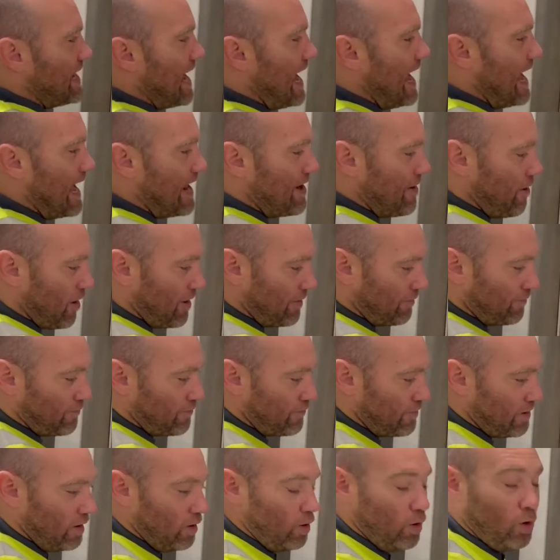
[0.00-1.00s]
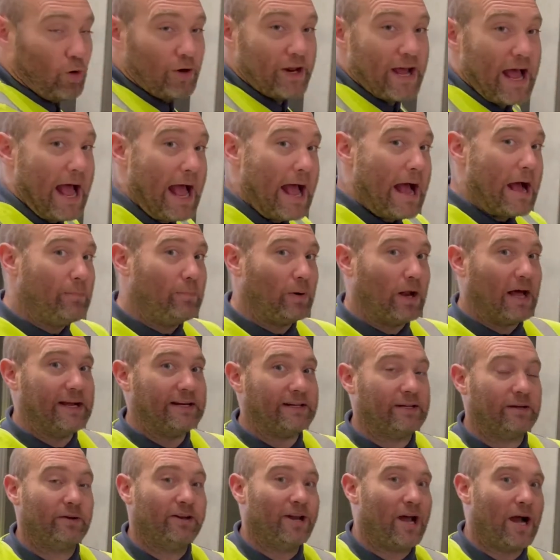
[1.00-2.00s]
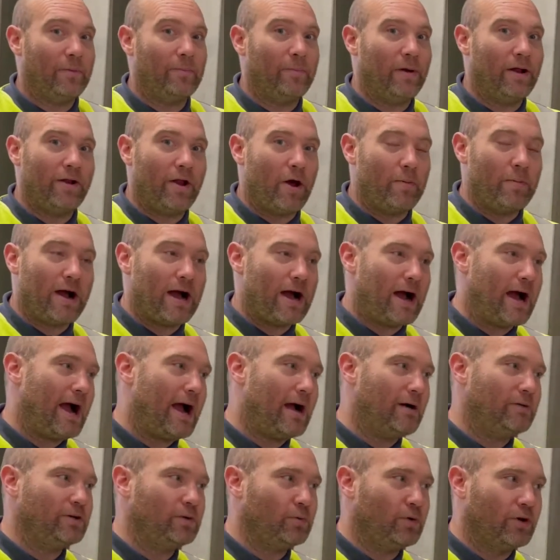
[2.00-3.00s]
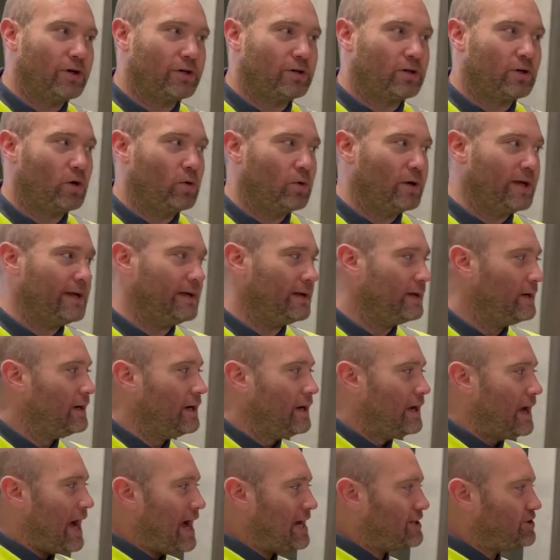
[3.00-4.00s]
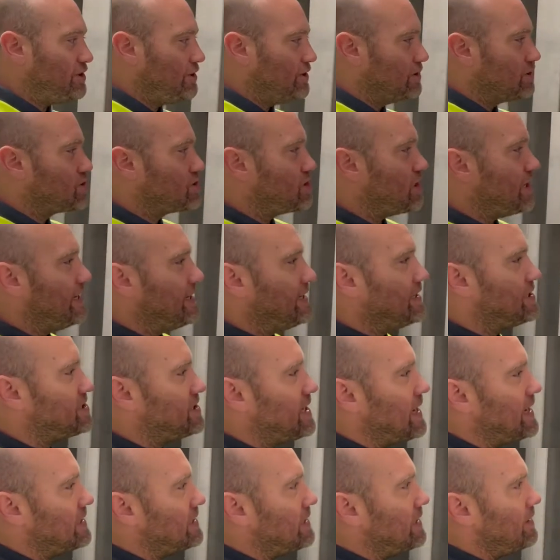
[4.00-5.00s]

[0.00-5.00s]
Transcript: air knife, or the air blade, no matter how you want to call it. As you can see, it is set at